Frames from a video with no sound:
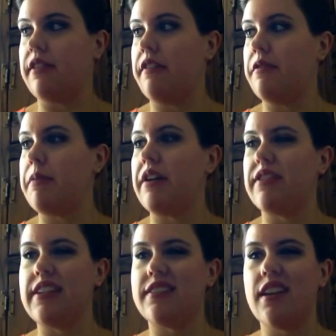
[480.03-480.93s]
of about
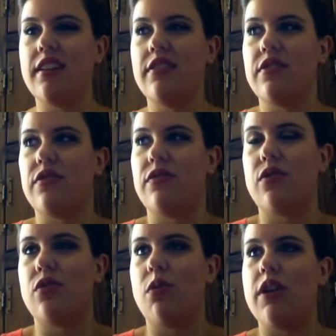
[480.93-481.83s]
like 10 to
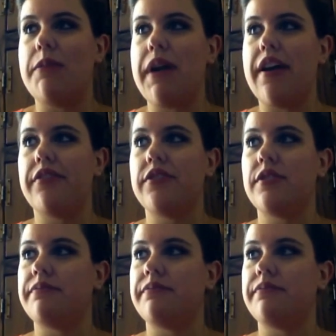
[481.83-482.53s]
20 pounds.